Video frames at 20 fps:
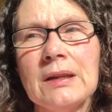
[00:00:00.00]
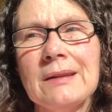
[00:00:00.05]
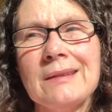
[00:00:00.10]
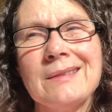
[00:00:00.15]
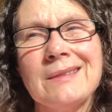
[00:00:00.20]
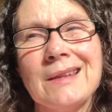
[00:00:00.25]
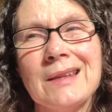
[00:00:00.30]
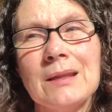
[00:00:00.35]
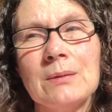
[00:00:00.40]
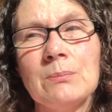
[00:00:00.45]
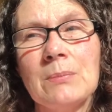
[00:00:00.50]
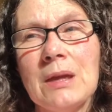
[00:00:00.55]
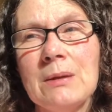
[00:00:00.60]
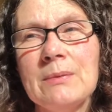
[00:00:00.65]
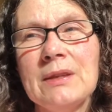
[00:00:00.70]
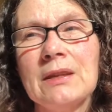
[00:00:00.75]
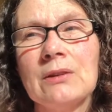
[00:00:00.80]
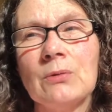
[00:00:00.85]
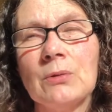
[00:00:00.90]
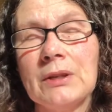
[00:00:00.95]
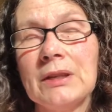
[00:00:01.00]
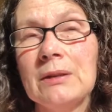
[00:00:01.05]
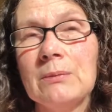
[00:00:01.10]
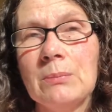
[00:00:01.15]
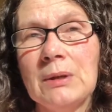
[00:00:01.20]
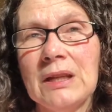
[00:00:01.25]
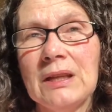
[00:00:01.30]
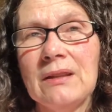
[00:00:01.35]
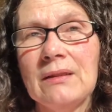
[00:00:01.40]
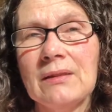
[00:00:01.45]
of thinking maybe green
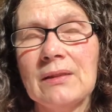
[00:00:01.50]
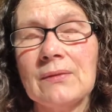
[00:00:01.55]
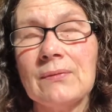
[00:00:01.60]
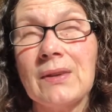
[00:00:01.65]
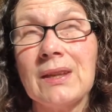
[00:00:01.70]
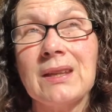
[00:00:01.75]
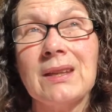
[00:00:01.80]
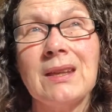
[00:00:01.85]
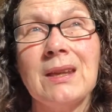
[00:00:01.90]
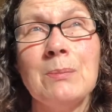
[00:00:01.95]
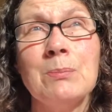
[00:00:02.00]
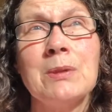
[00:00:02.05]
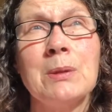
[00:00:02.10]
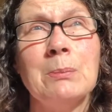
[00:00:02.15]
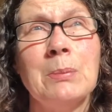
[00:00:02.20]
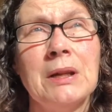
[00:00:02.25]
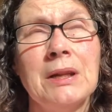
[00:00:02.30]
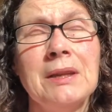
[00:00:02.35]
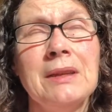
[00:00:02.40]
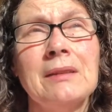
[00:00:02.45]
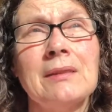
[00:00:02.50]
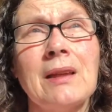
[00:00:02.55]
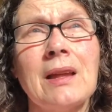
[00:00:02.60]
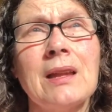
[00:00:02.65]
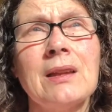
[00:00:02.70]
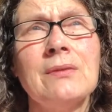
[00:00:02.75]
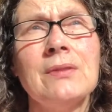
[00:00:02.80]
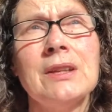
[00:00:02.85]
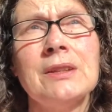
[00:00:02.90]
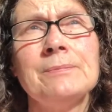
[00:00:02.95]
beans if I can keep the bunnies
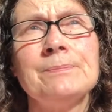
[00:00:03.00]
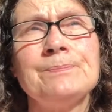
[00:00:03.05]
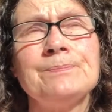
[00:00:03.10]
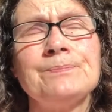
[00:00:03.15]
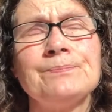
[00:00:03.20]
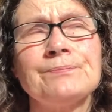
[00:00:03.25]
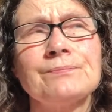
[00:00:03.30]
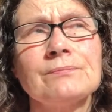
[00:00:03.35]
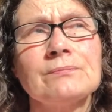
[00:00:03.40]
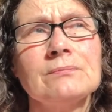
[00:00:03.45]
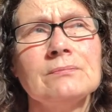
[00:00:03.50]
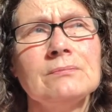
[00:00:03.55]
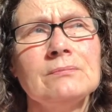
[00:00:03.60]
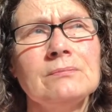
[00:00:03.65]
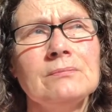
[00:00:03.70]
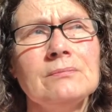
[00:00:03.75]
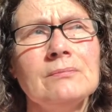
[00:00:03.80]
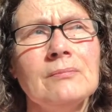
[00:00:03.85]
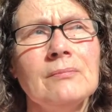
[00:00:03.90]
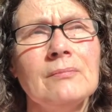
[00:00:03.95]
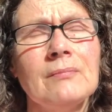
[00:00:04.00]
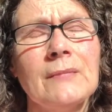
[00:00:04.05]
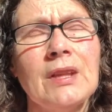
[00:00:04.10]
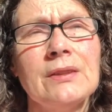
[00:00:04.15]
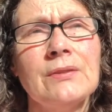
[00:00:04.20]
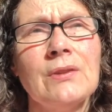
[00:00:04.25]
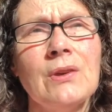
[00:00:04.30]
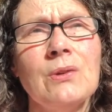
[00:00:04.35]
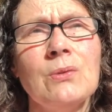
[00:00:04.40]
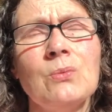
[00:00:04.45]
out of it.
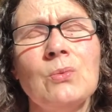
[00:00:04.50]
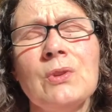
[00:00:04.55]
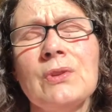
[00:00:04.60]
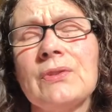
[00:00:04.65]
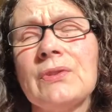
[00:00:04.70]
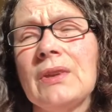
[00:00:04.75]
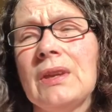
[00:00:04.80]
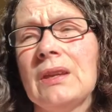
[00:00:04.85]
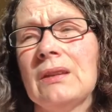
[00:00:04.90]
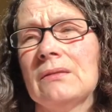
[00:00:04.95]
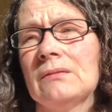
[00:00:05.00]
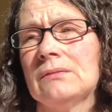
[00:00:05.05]
So we'll see.